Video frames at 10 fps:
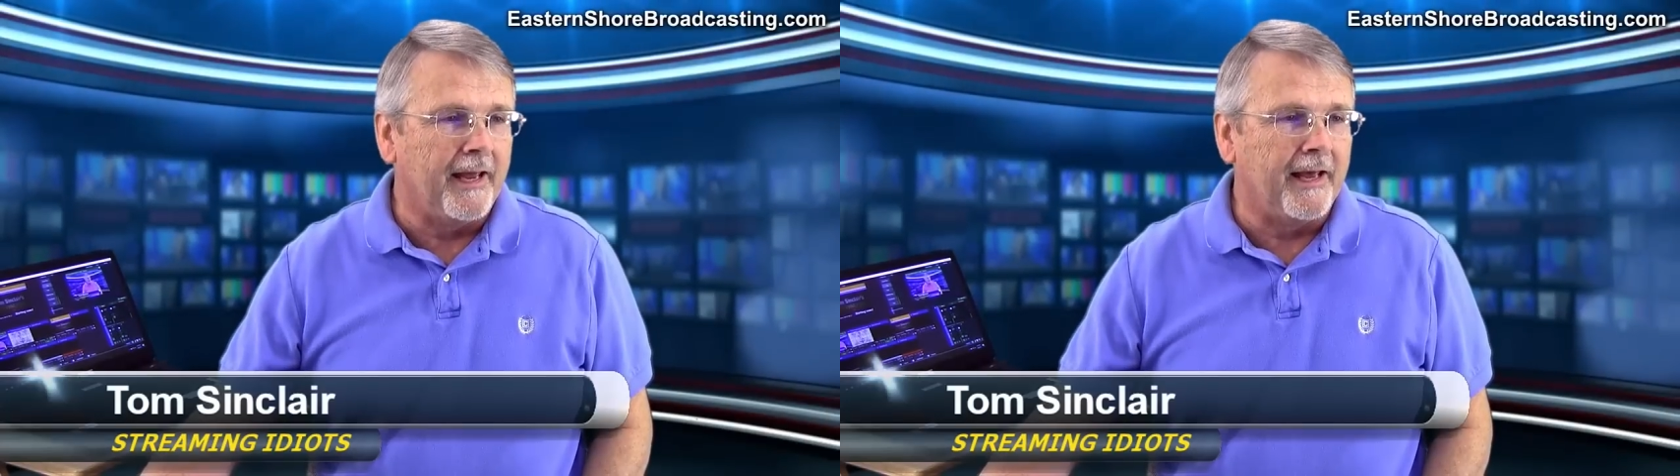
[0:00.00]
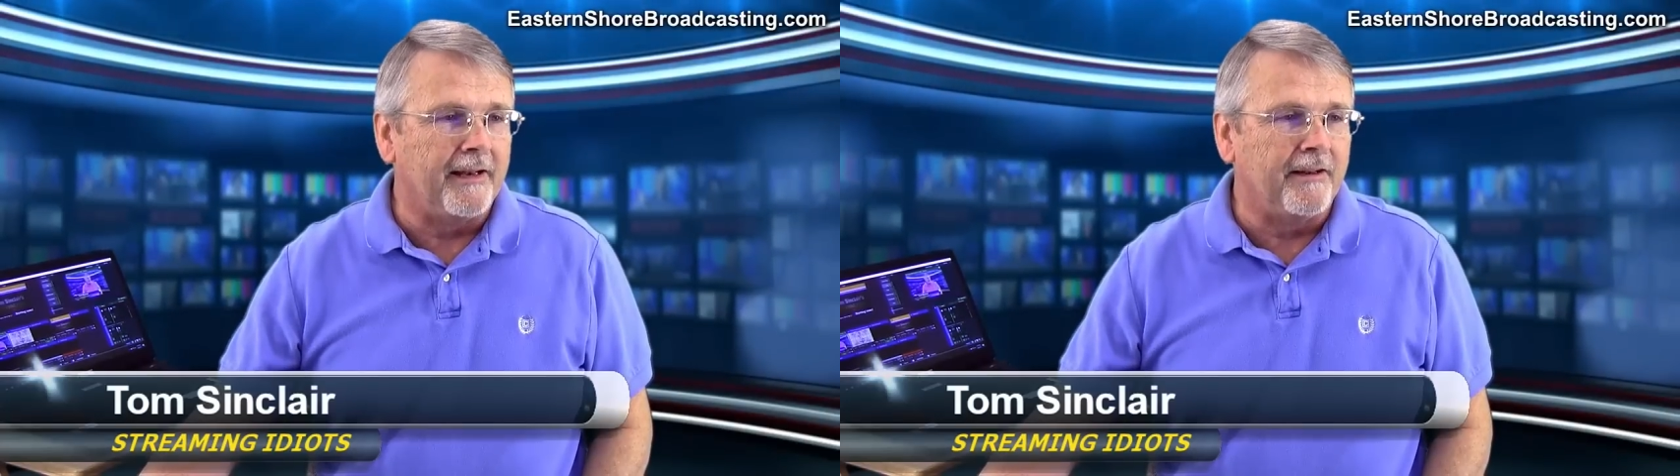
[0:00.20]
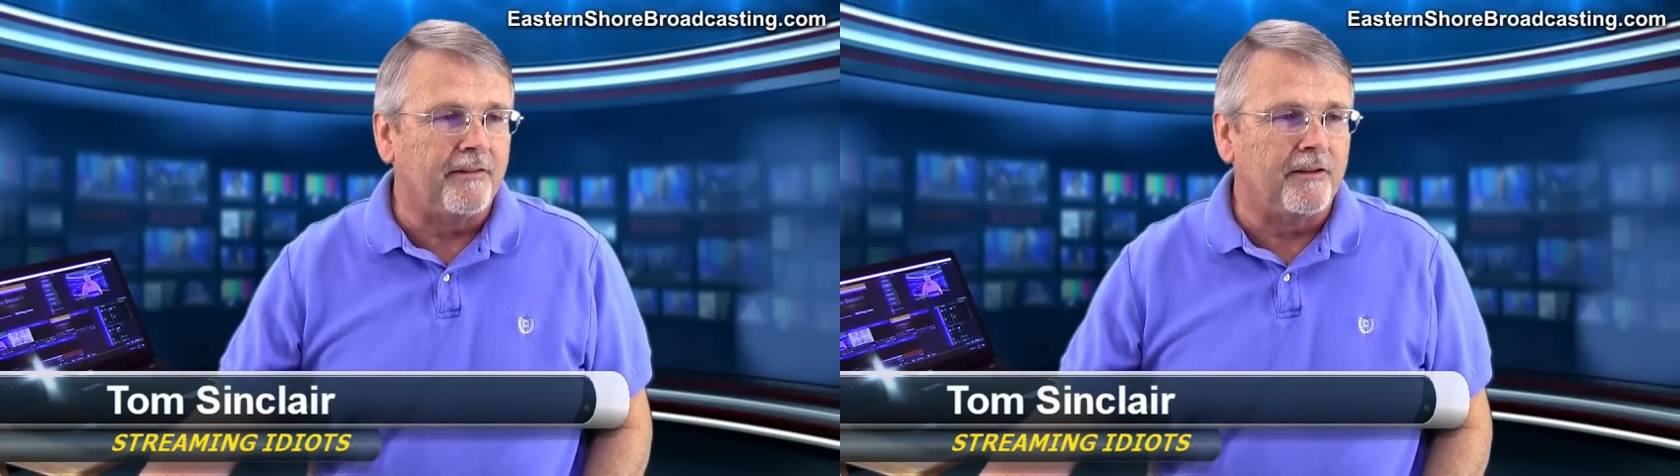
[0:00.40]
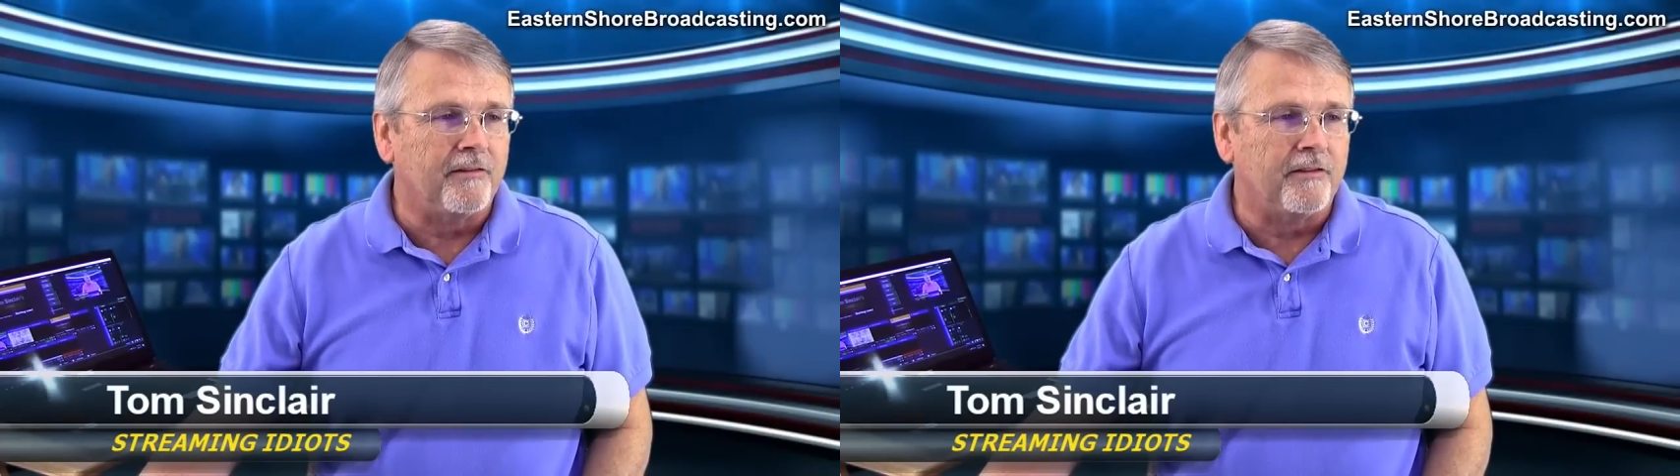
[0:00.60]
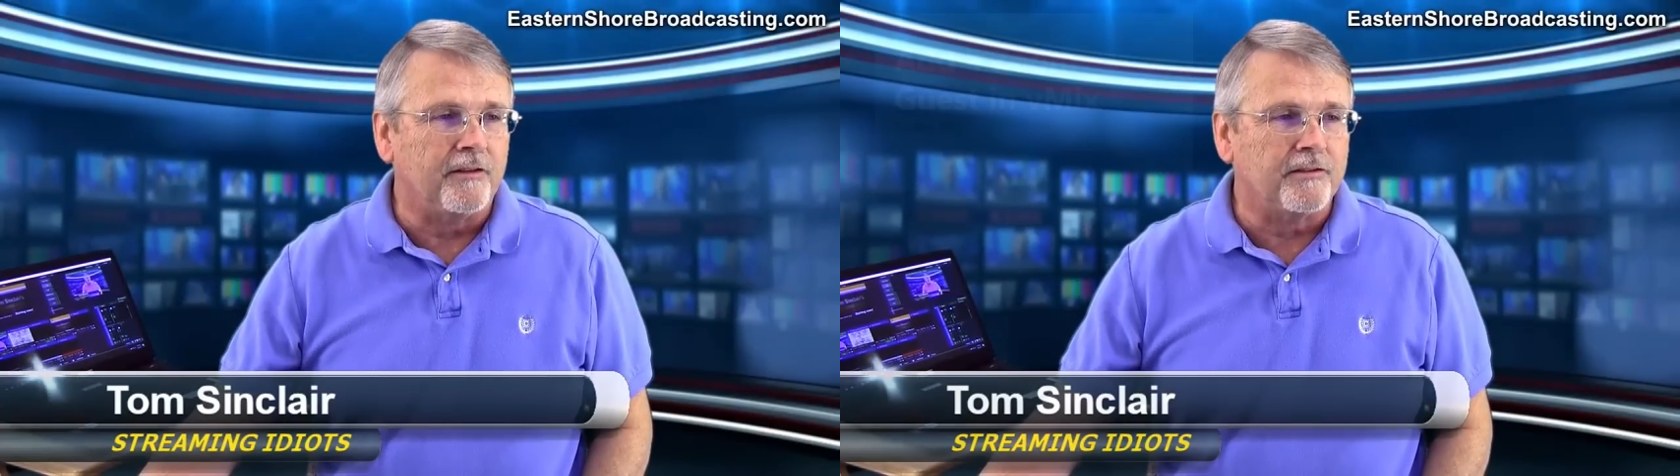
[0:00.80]
And
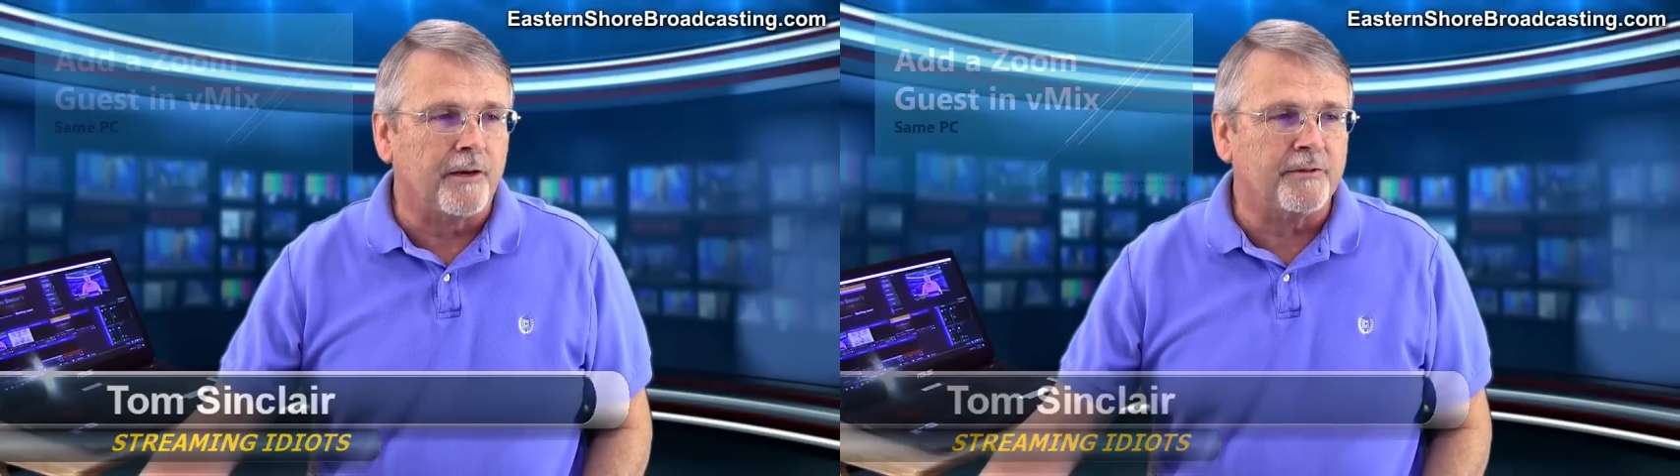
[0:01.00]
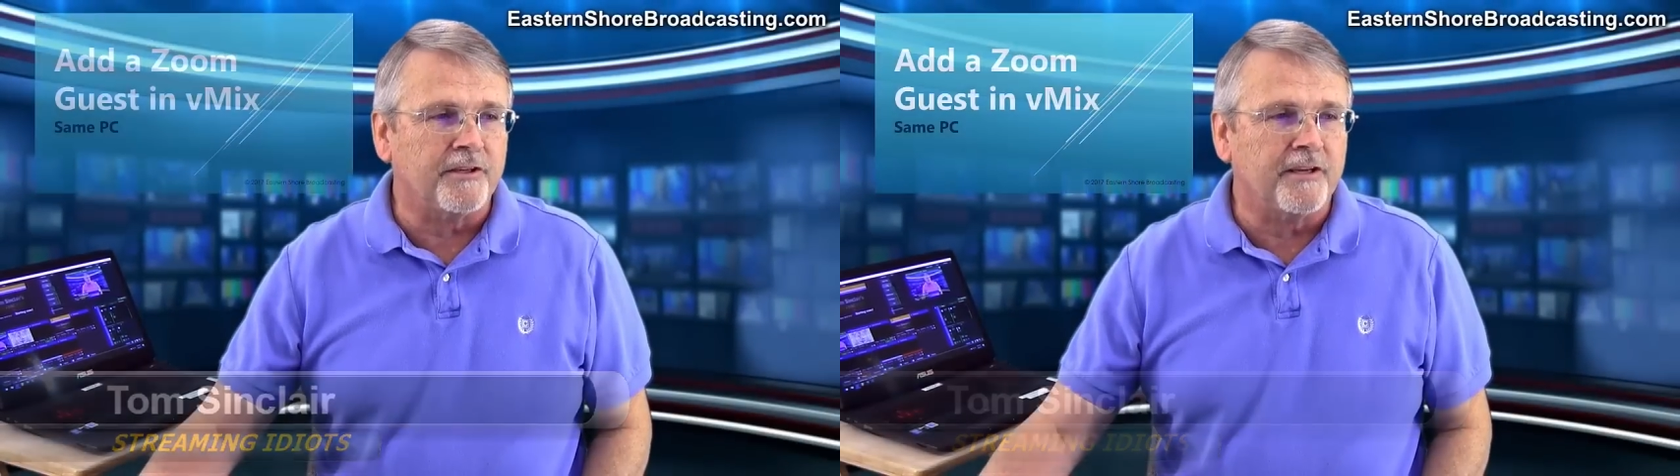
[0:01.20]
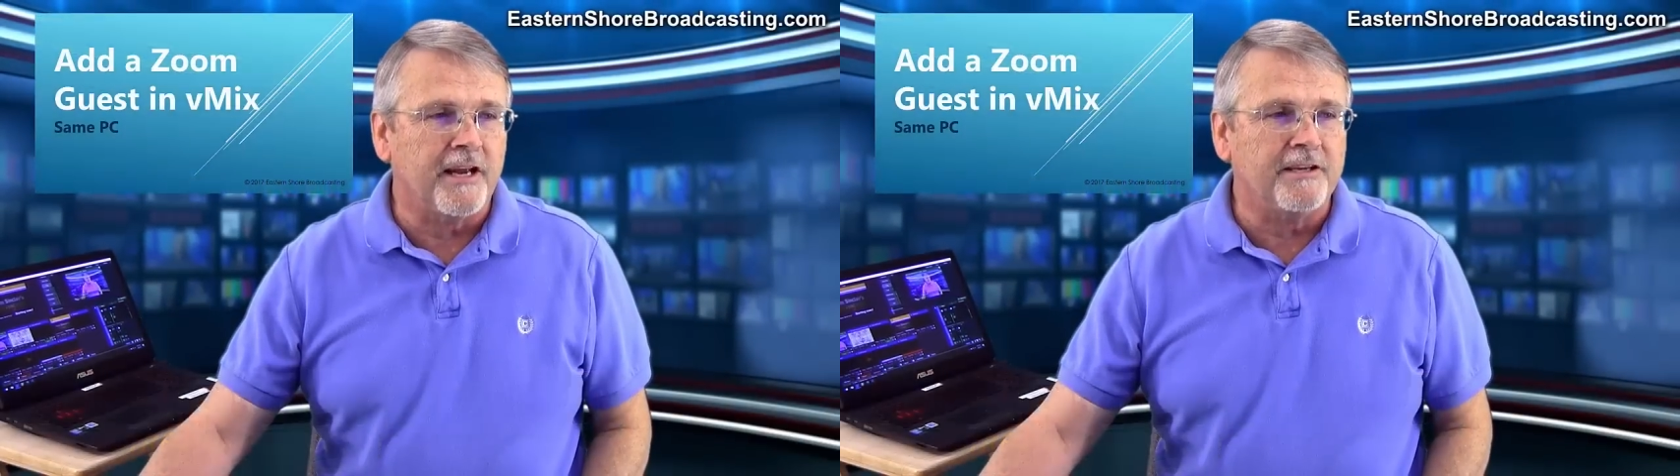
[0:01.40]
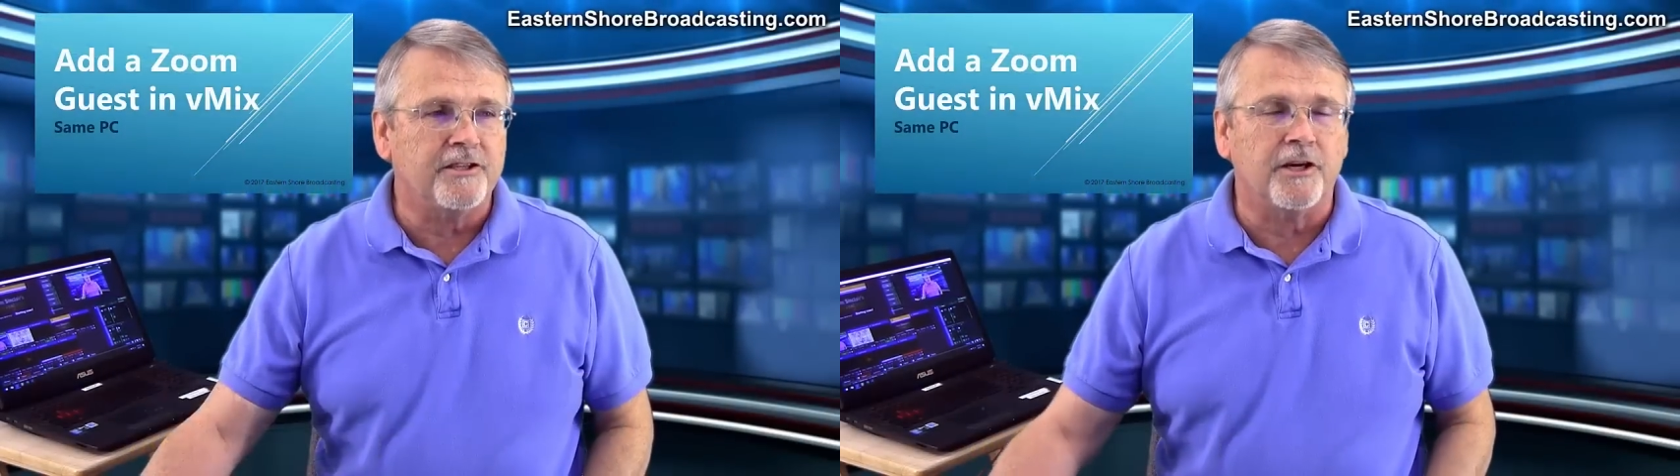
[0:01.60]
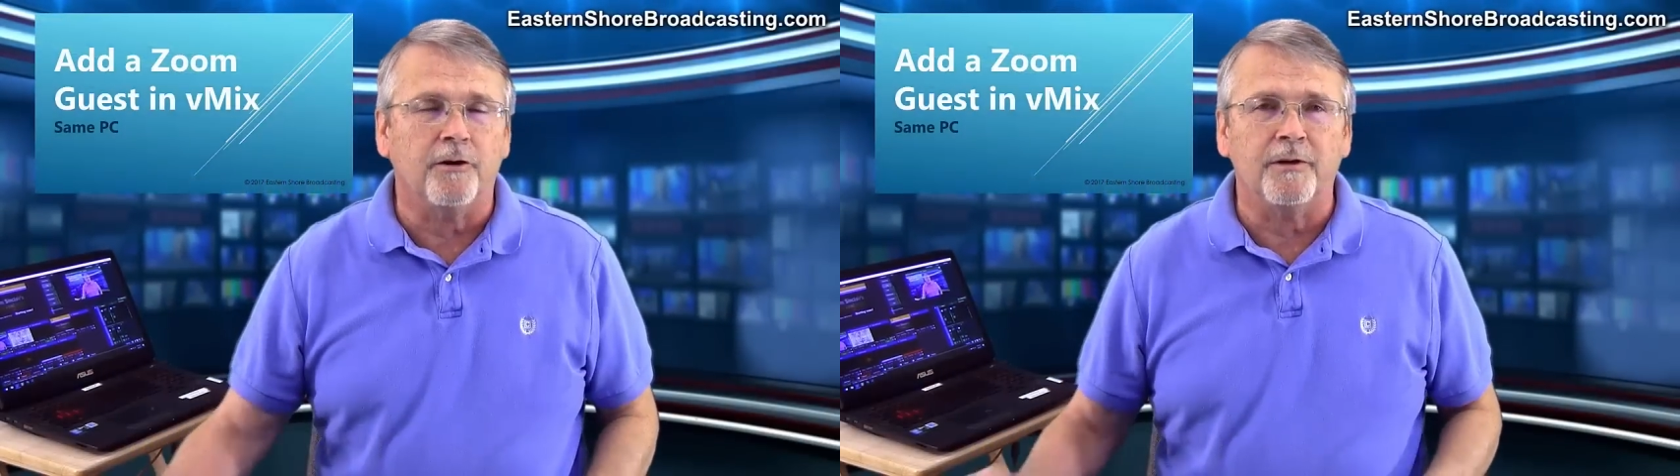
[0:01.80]
the the subject
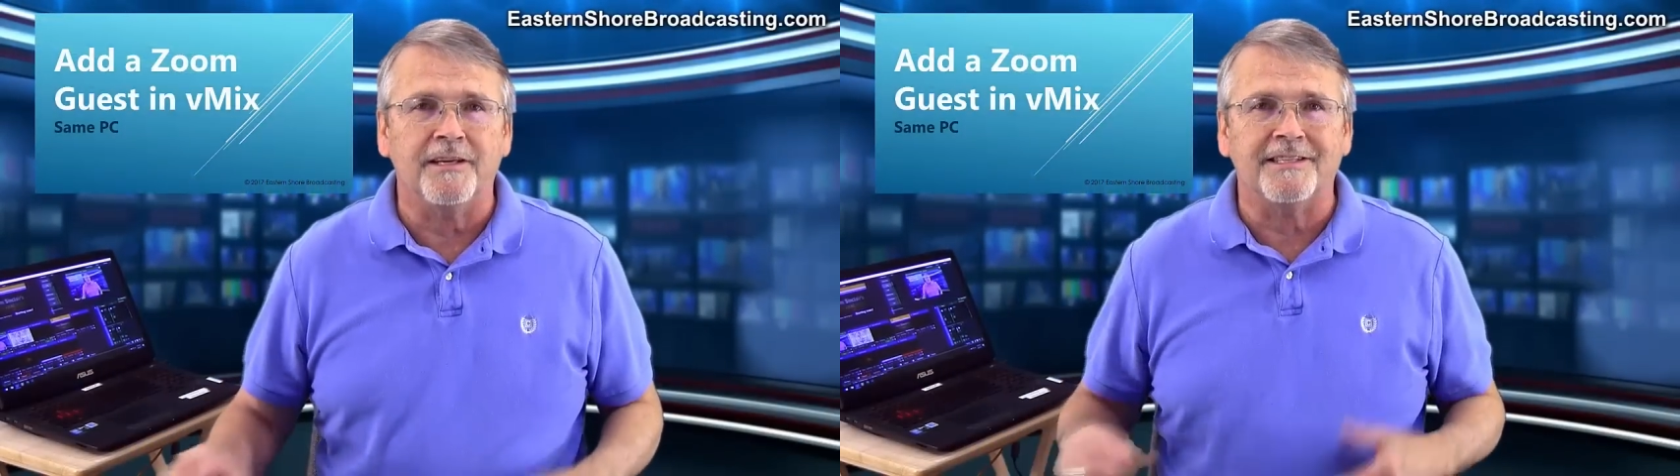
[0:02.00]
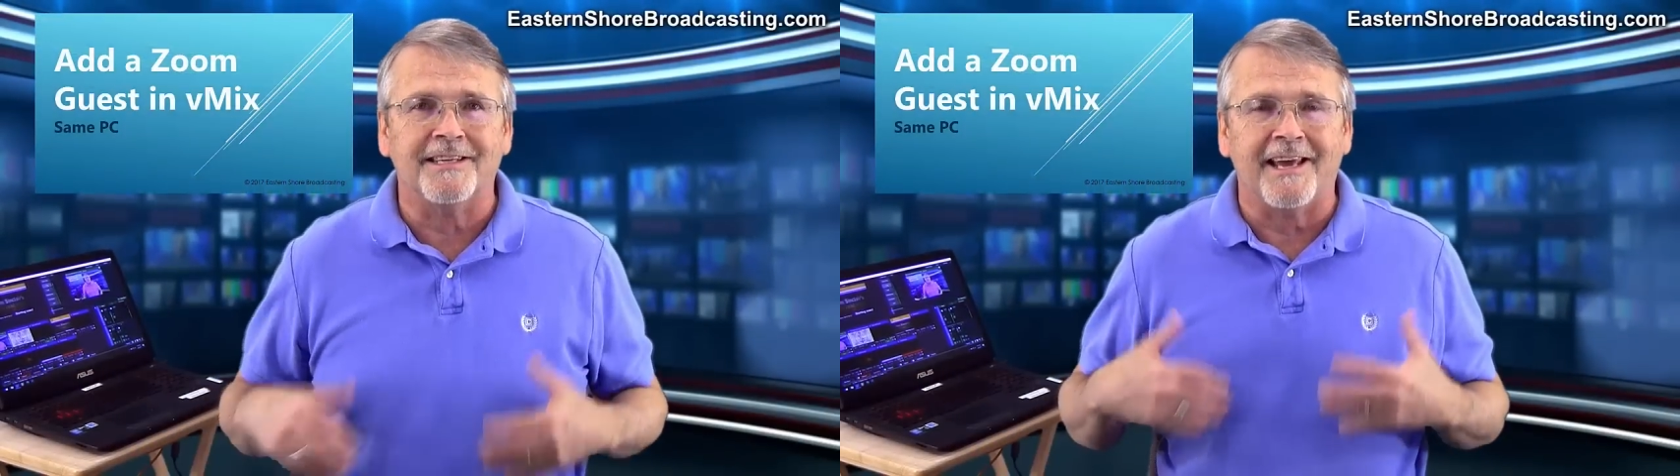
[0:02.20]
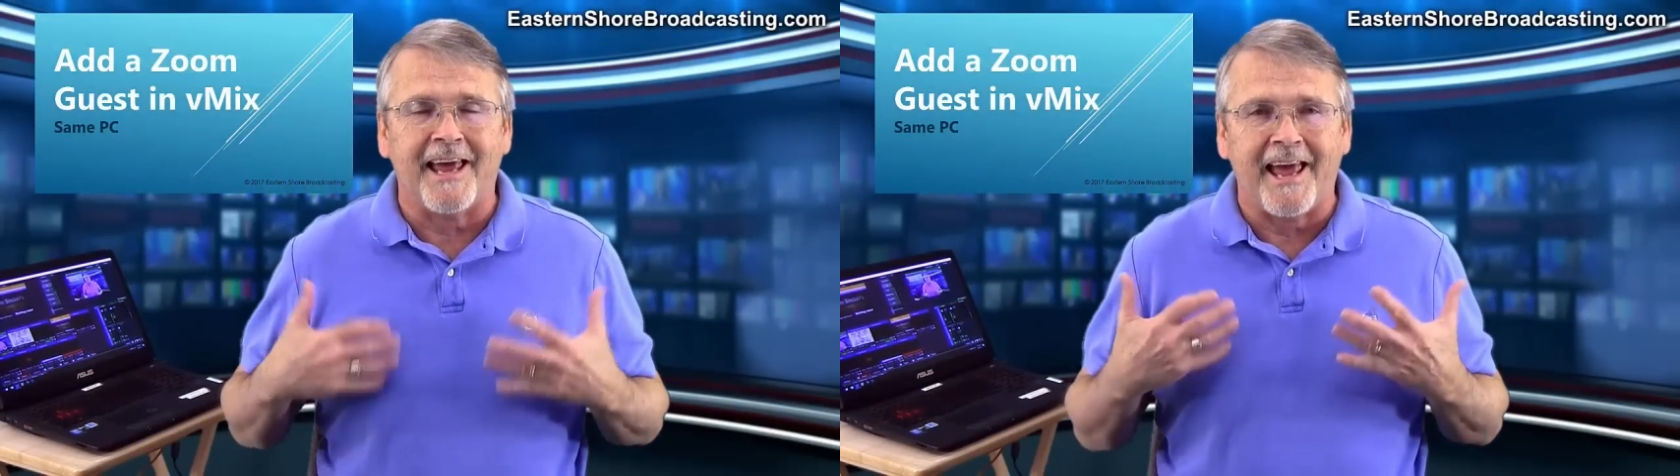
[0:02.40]
today's show is to